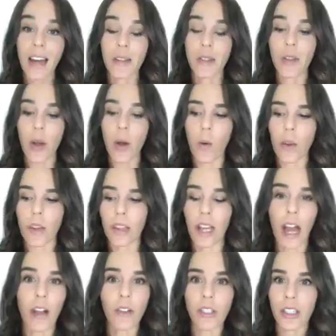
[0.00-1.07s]
so
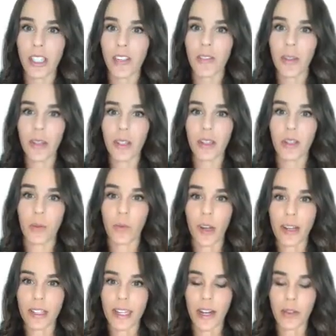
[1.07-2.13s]
I'll just give you a little
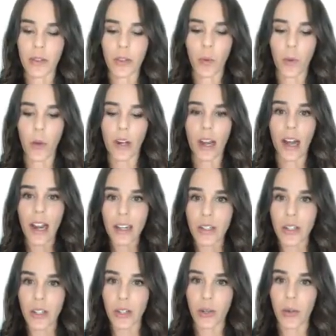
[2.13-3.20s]
rundown. So what I
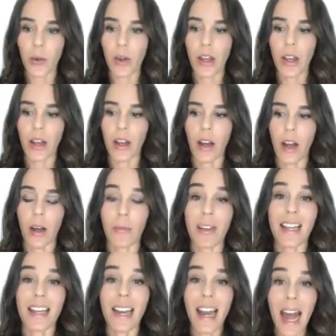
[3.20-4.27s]
do
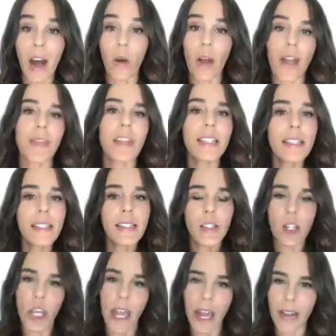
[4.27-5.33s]
now, and this has
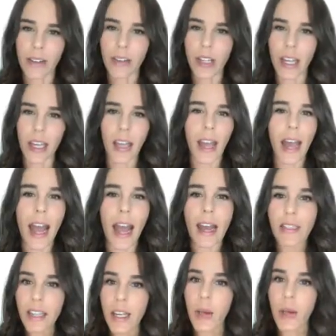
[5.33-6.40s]
changed, like
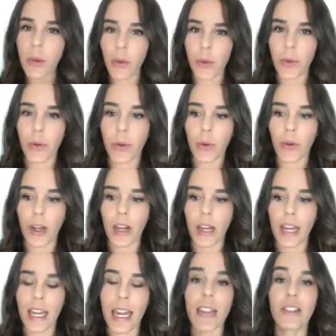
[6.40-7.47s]
as I go through
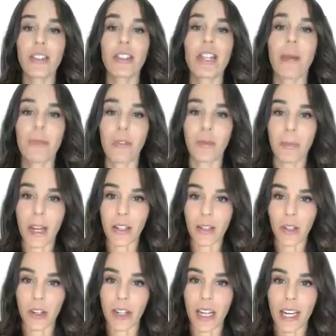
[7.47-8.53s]
each step of my
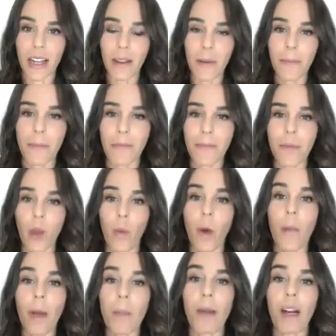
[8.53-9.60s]
journey,
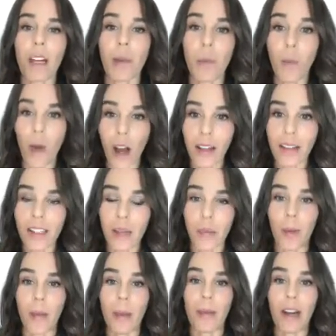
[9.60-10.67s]
what my body wants and
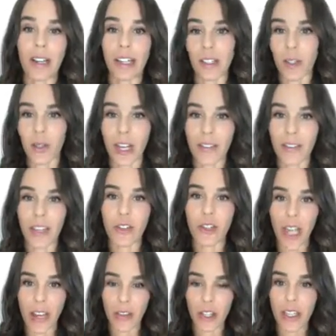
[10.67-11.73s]
what my body's craving
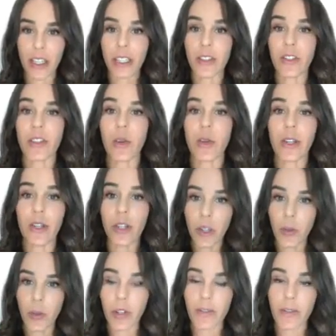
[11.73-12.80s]
changes. And so
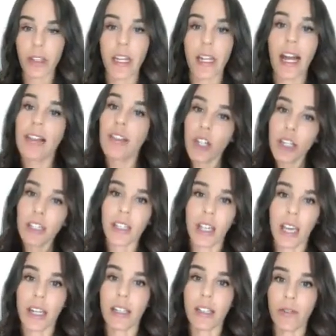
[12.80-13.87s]
intuitively, I adjust
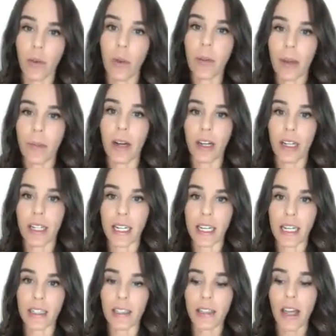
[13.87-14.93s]
things for what my body
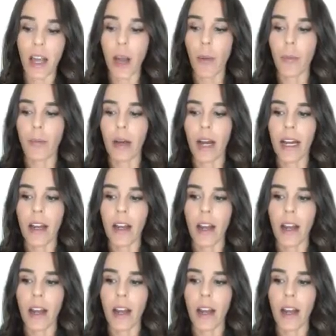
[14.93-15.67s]
needs. But